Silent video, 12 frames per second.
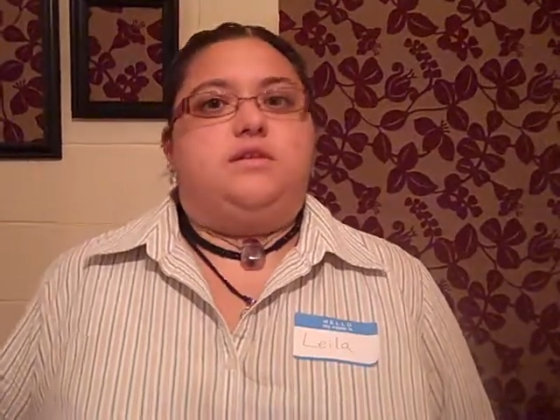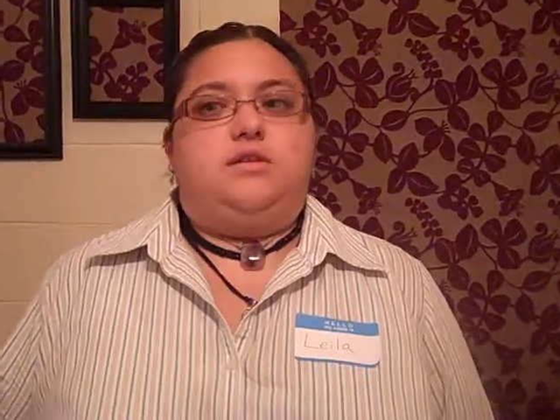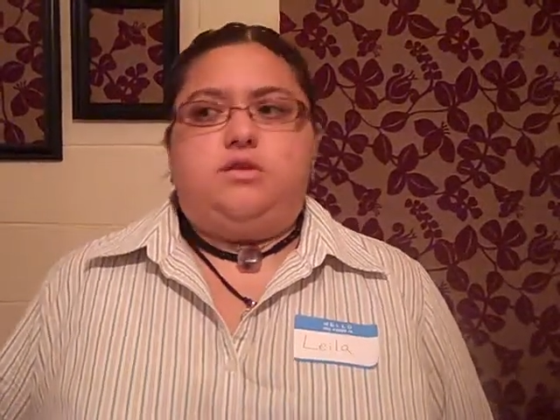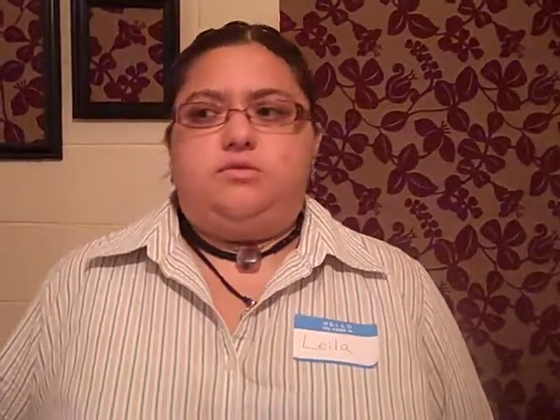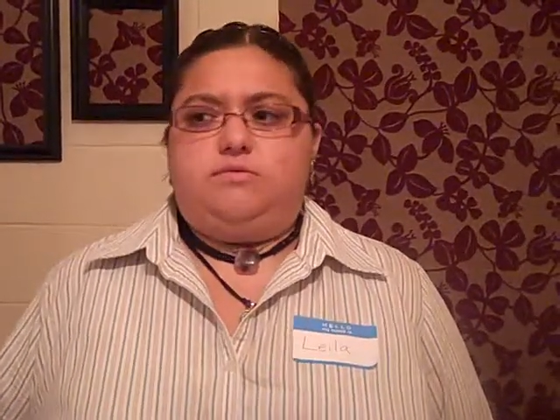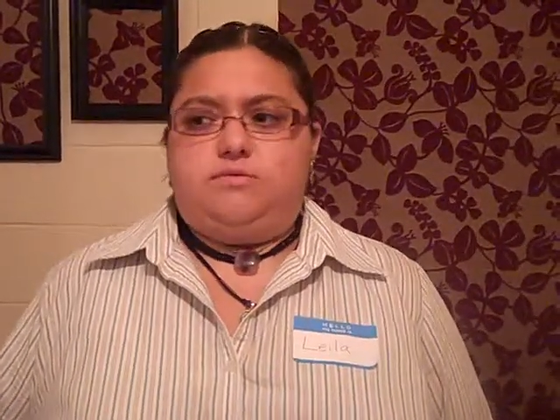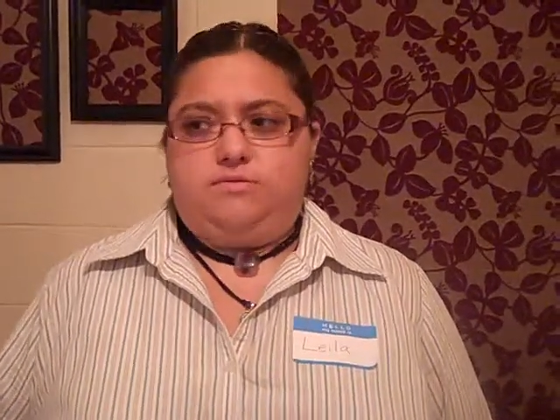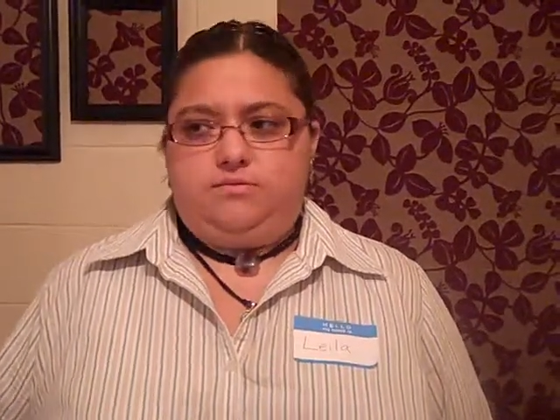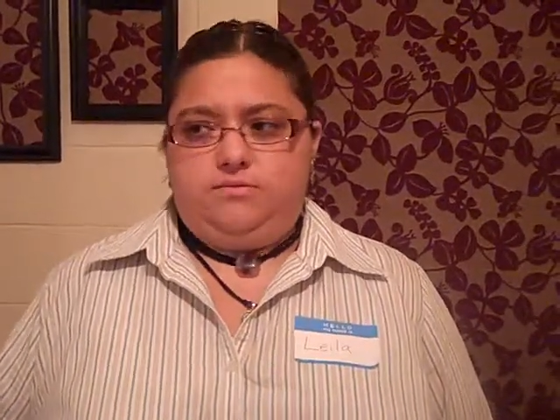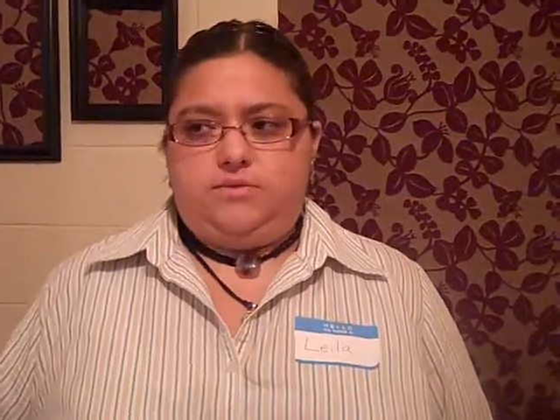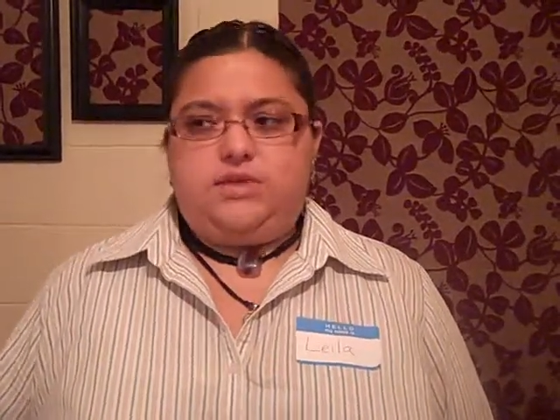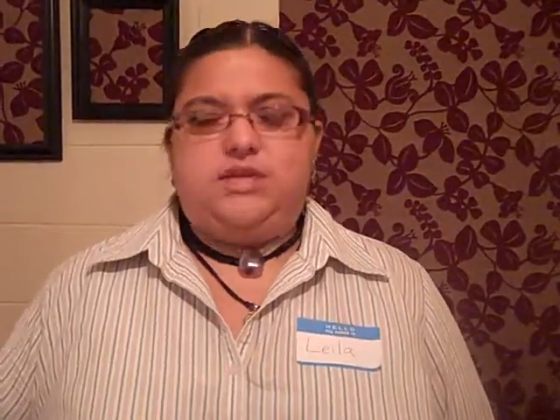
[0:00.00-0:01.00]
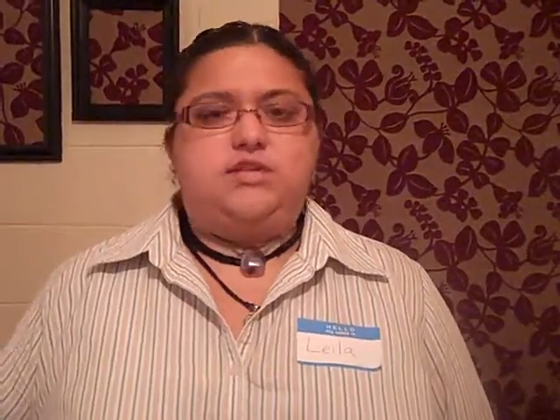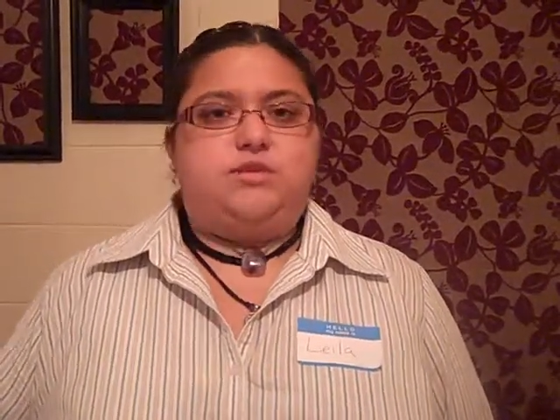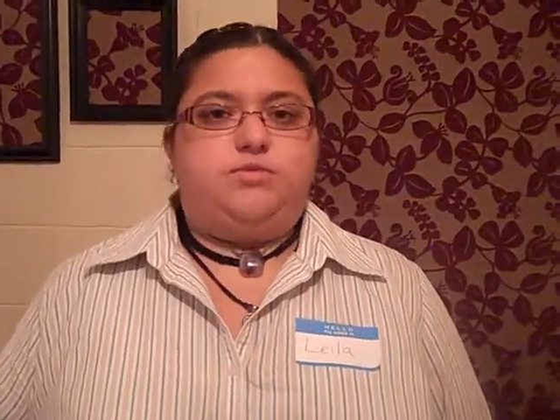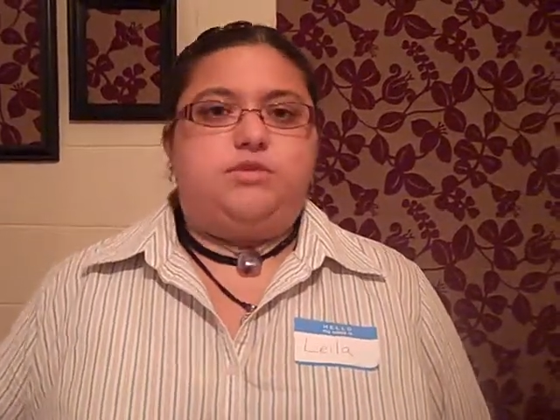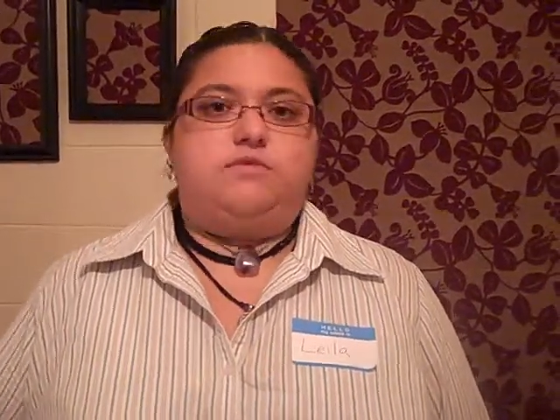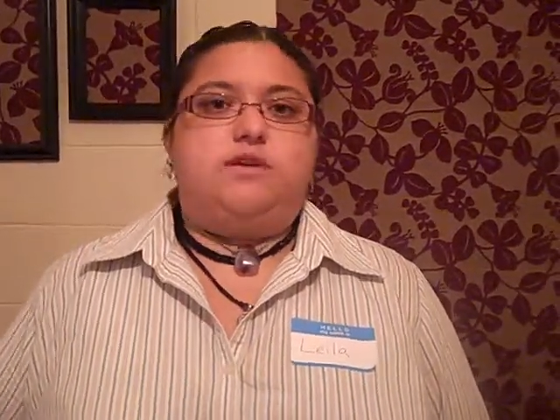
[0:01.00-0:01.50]
you know, catch
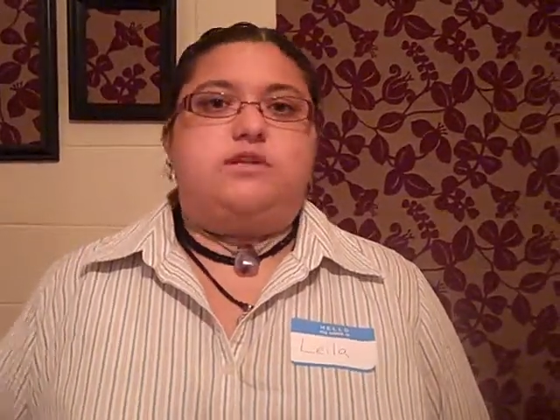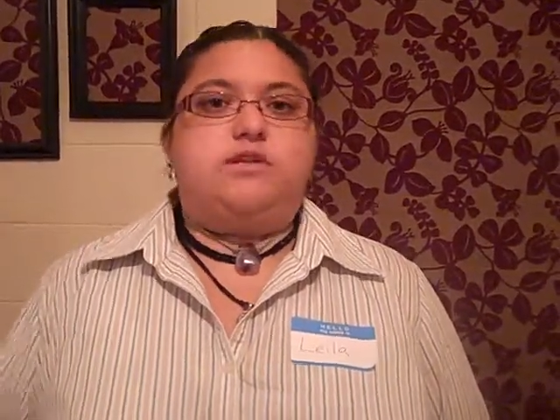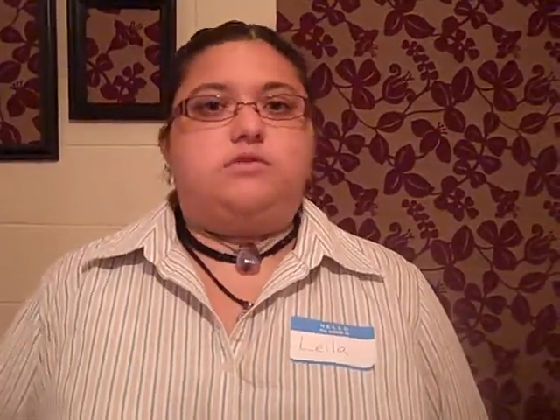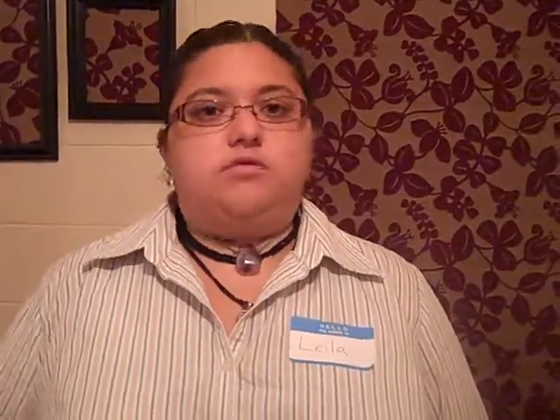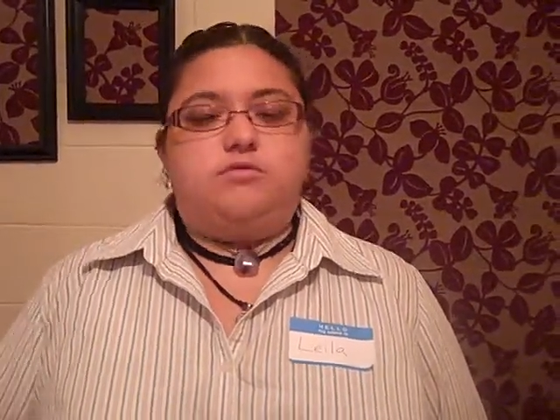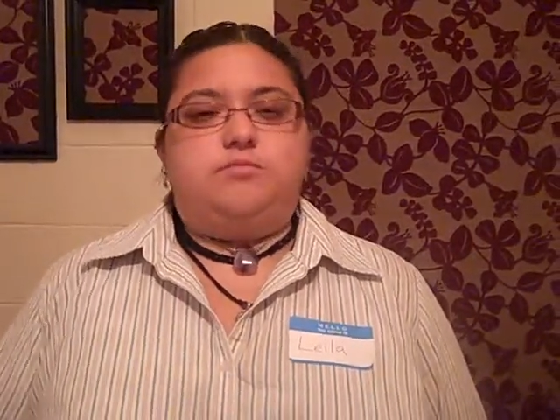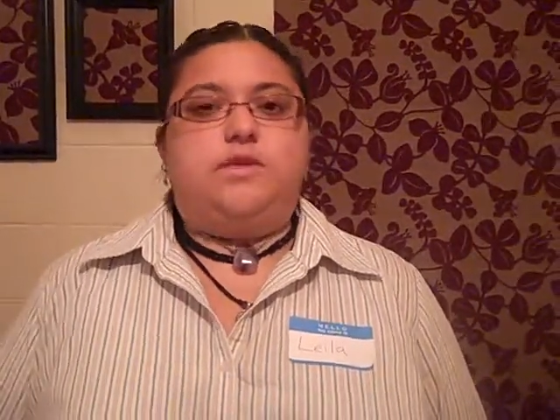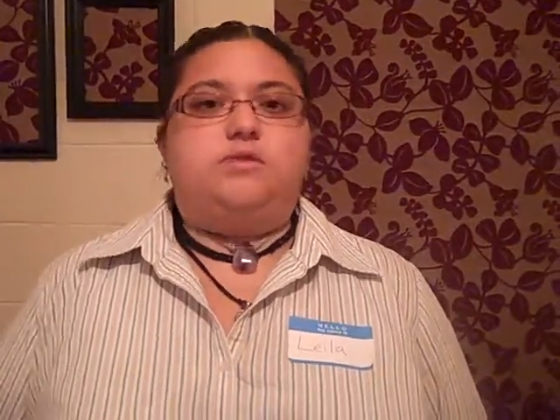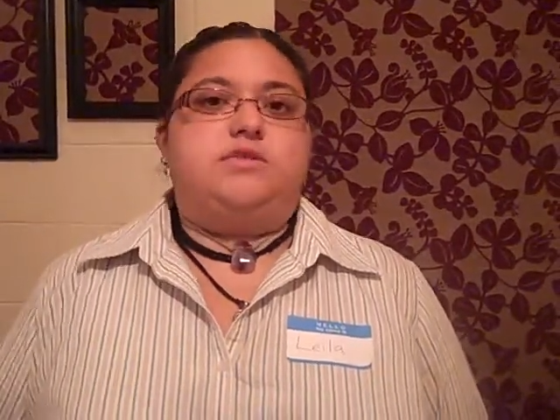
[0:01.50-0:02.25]
up with the rest of the group."